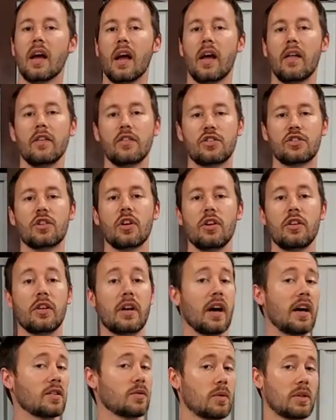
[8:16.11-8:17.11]
and then show you
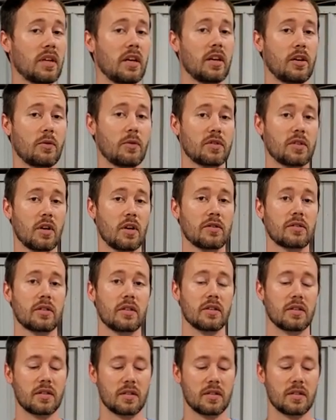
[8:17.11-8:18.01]
guys what the end result is.